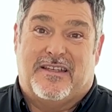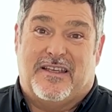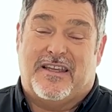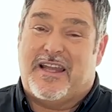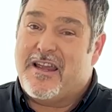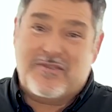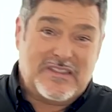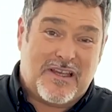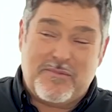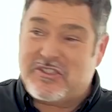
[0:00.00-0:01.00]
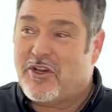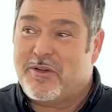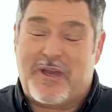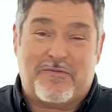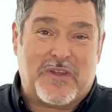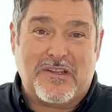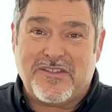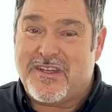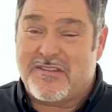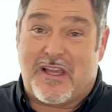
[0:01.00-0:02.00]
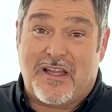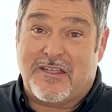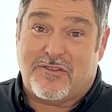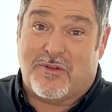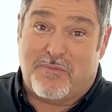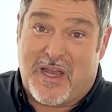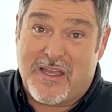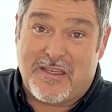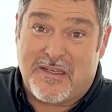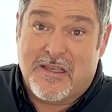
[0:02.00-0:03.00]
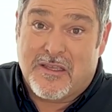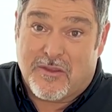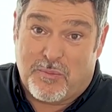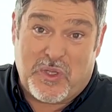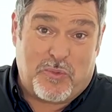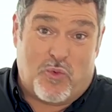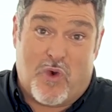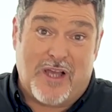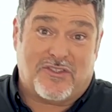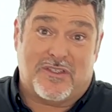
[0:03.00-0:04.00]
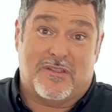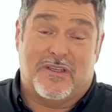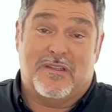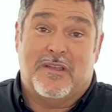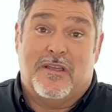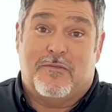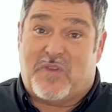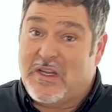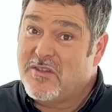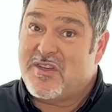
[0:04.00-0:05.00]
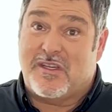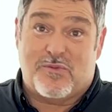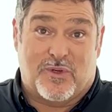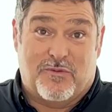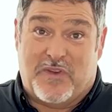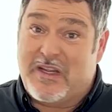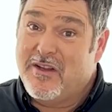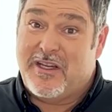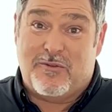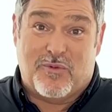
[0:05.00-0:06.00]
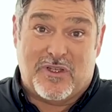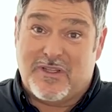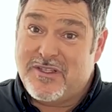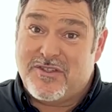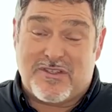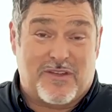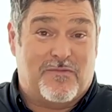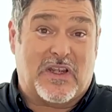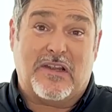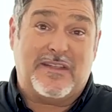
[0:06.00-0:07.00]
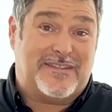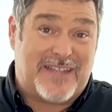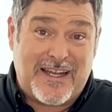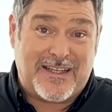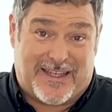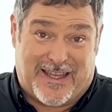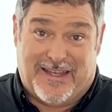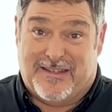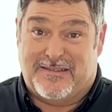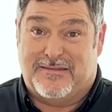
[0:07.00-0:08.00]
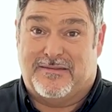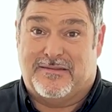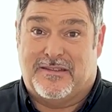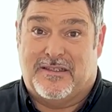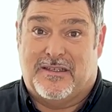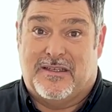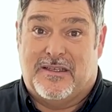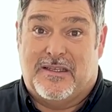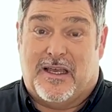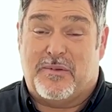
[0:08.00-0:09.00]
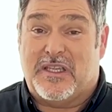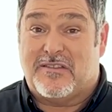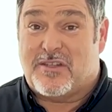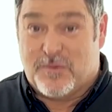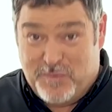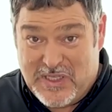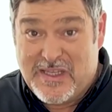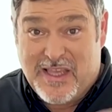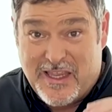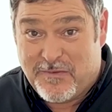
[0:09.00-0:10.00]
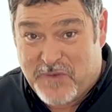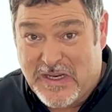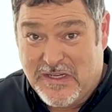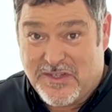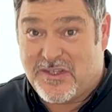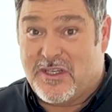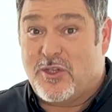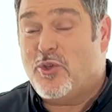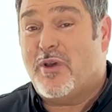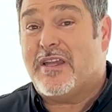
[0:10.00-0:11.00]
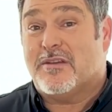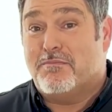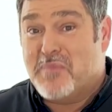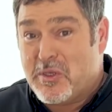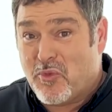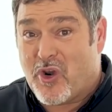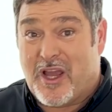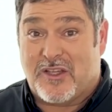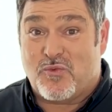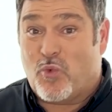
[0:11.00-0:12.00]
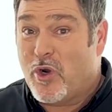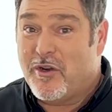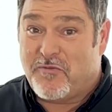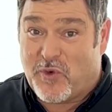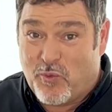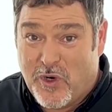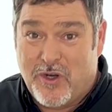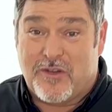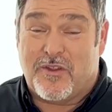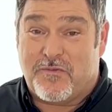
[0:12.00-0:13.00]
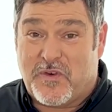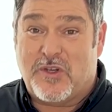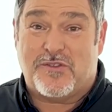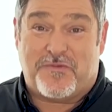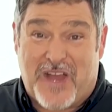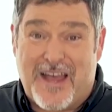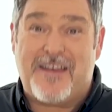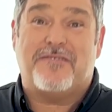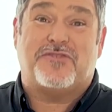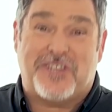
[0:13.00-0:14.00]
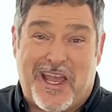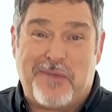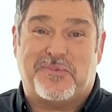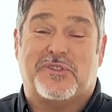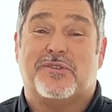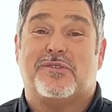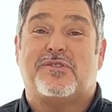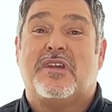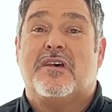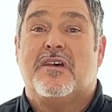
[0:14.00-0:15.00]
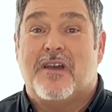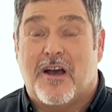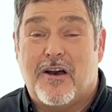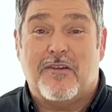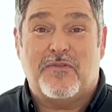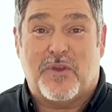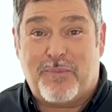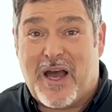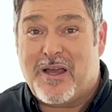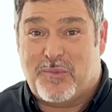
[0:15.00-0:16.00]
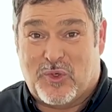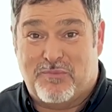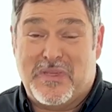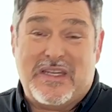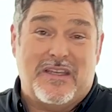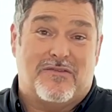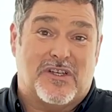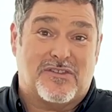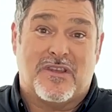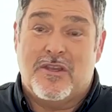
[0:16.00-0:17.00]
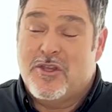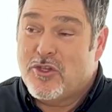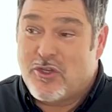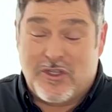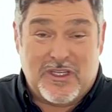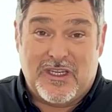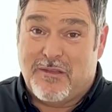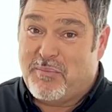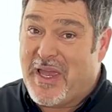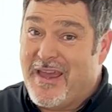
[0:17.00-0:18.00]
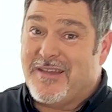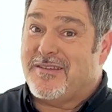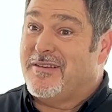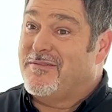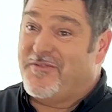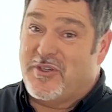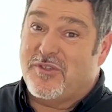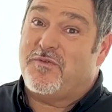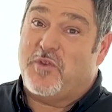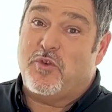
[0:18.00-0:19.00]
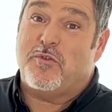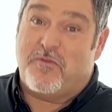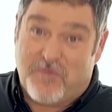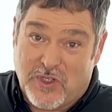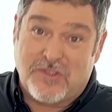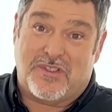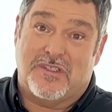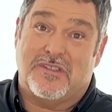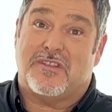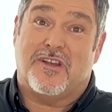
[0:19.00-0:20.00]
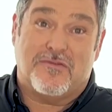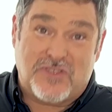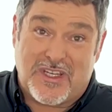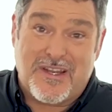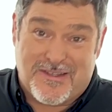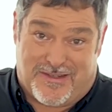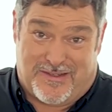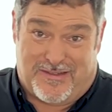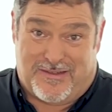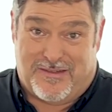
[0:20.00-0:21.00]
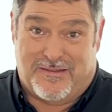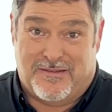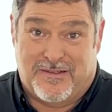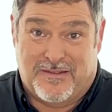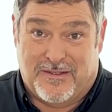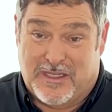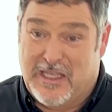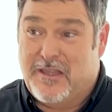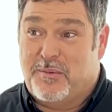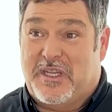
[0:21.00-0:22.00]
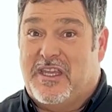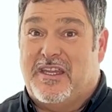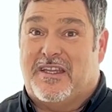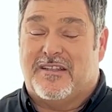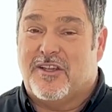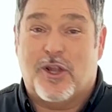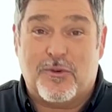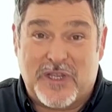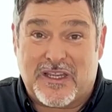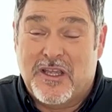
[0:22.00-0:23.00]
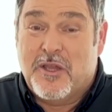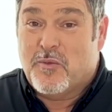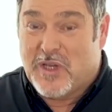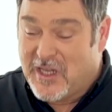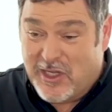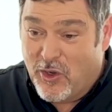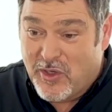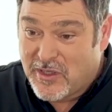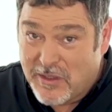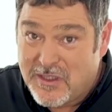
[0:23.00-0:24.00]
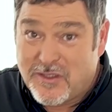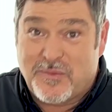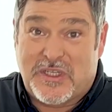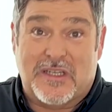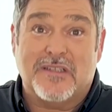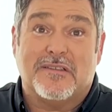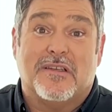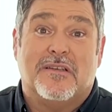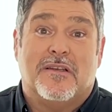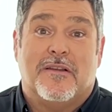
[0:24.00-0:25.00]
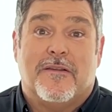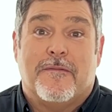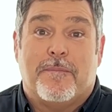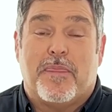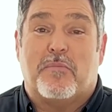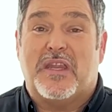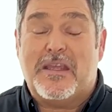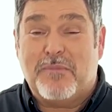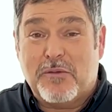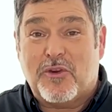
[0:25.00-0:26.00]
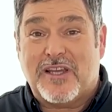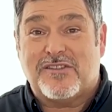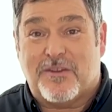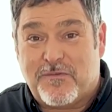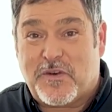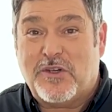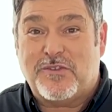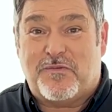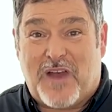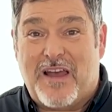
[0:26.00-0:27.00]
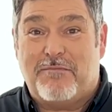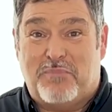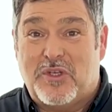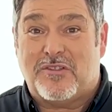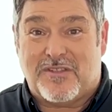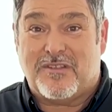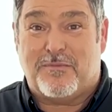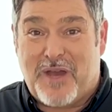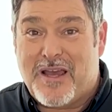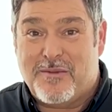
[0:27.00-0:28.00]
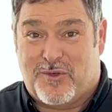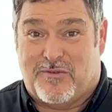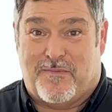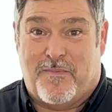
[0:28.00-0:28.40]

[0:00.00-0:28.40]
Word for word: And every time I talk about Pharisees, I like to remind the people watching that Pharisees were very religious and very dedicated. I mean, to be a Pharisee, you had to memorize word for word the first five chapters of the Bible. Many of us couldn't get past the first few verses of Genesis in the beginning. You know, we can, we can go a little bit, but he memorized the first five books of the Bible.